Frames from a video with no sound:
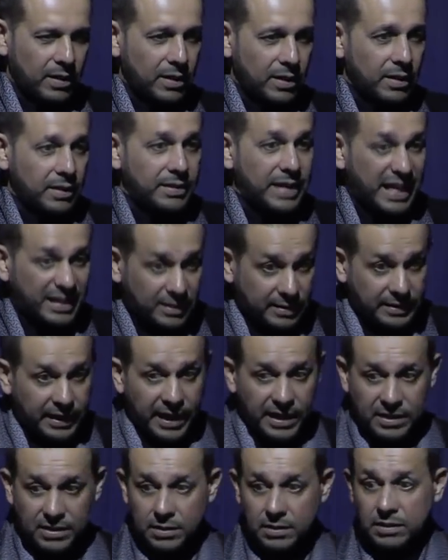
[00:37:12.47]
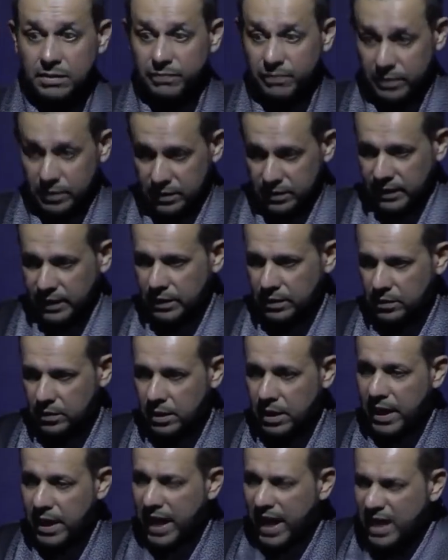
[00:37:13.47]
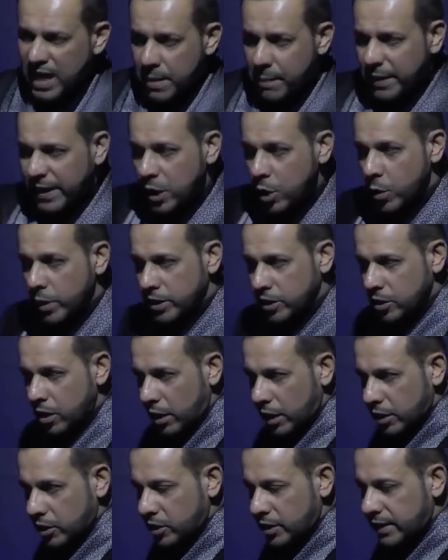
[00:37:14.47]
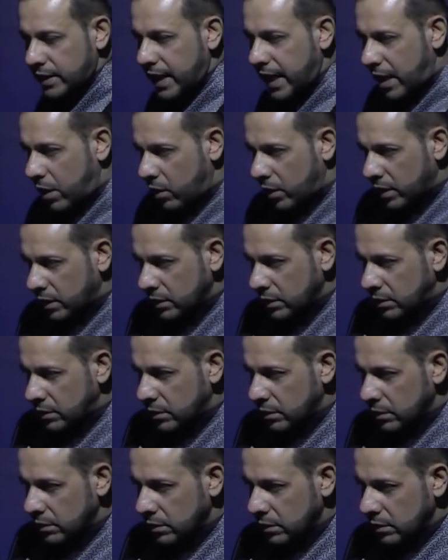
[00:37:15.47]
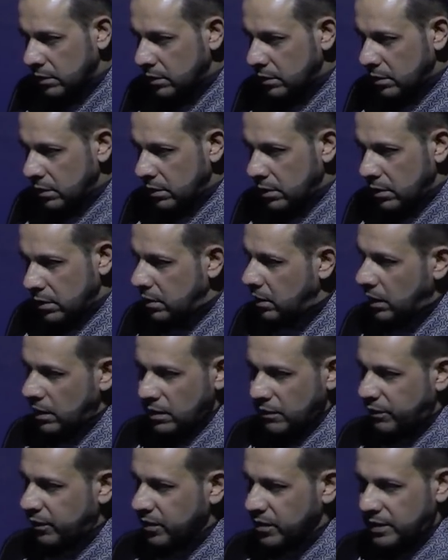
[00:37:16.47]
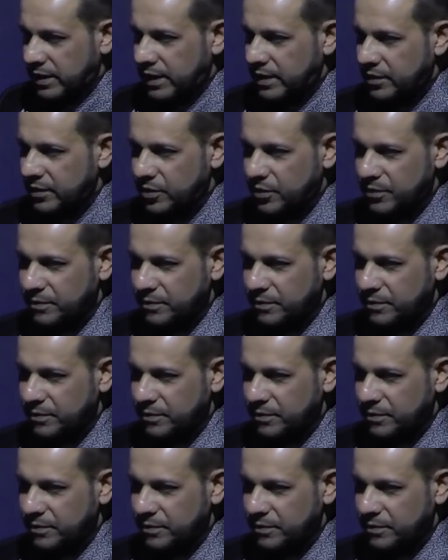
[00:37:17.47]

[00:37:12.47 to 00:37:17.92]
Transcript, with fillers: That stage is the first stage. Anybody who has knowledge and they're arrogant, they're in the first stage.